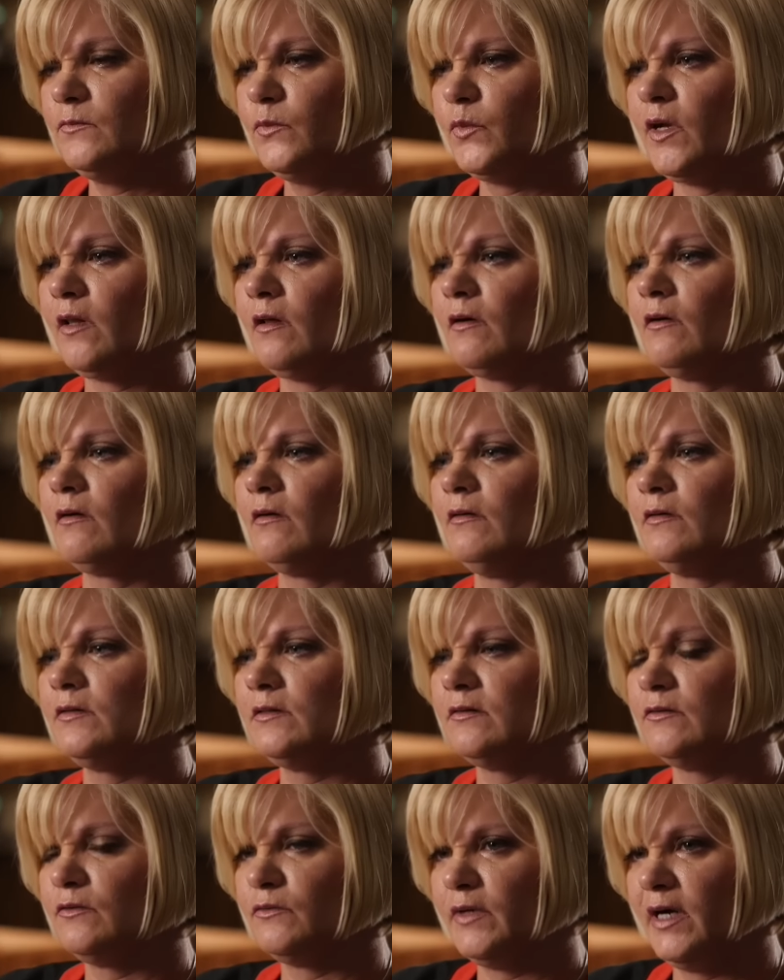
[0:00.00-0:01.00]
One of the
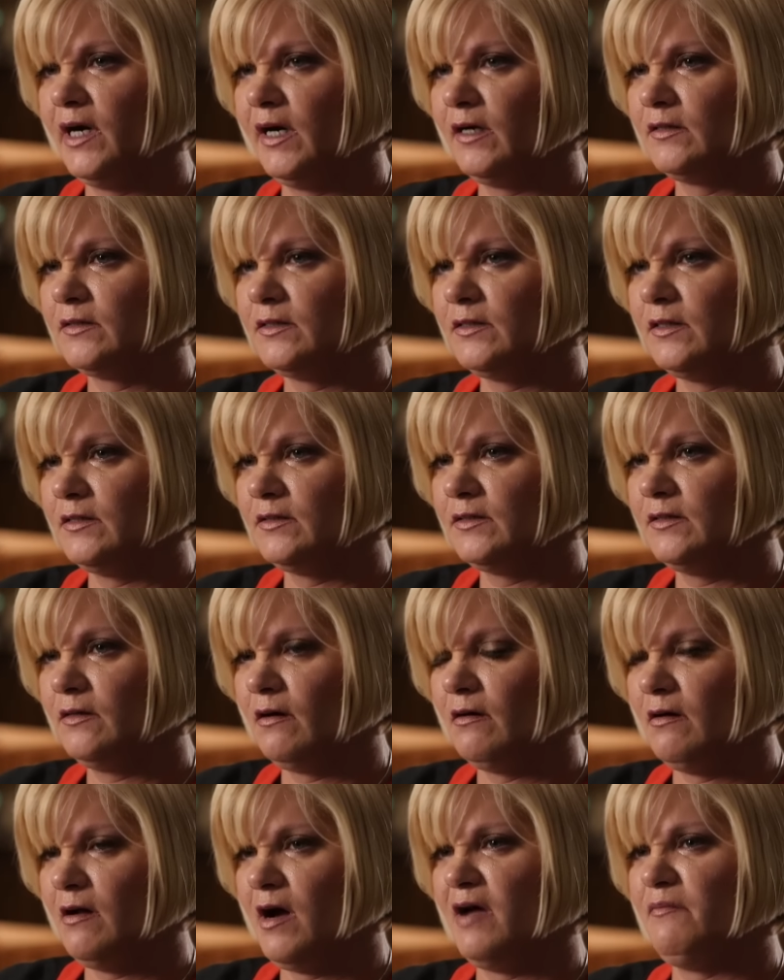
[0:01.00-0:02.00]
girls in the wreck says
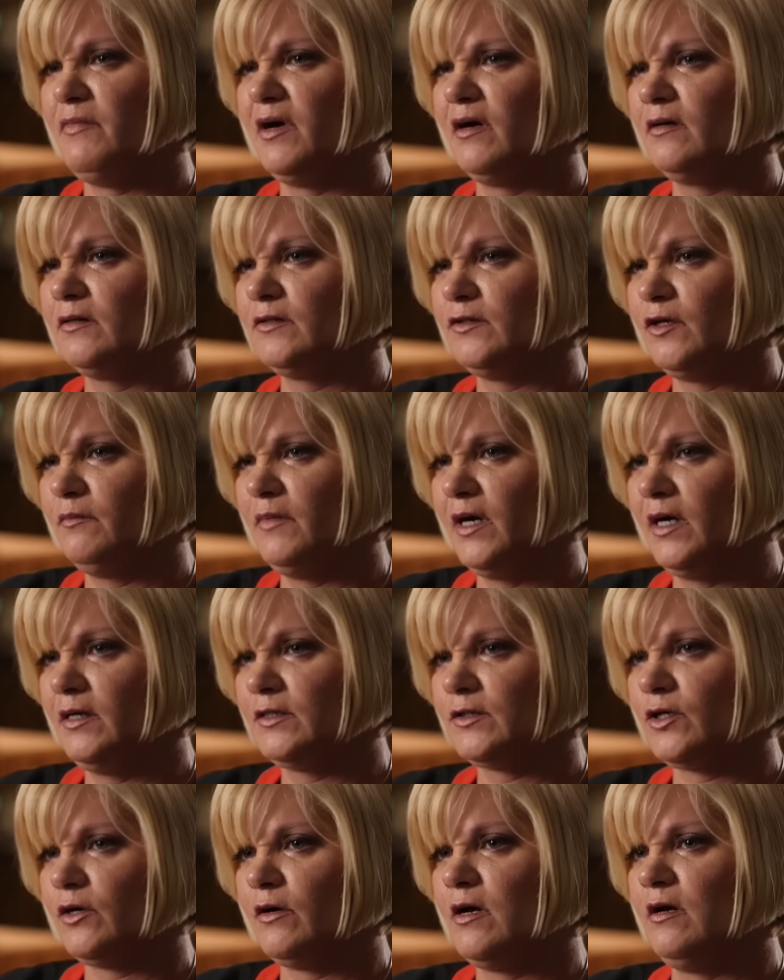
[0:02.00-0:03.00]
her nightmares are my
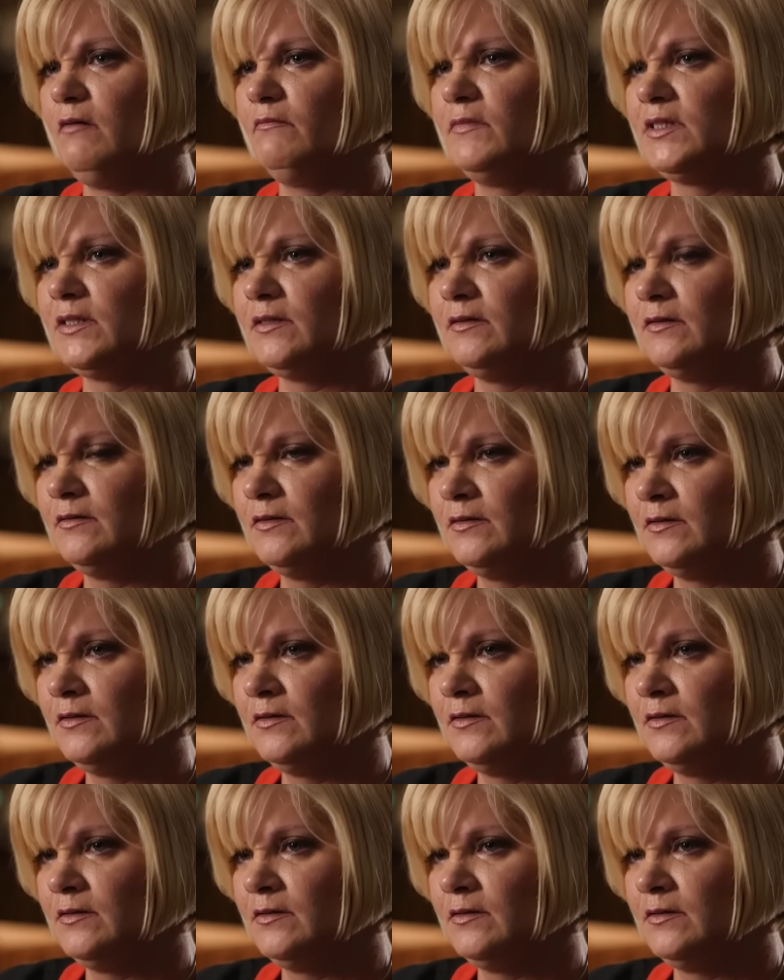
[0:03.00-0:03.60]
screams.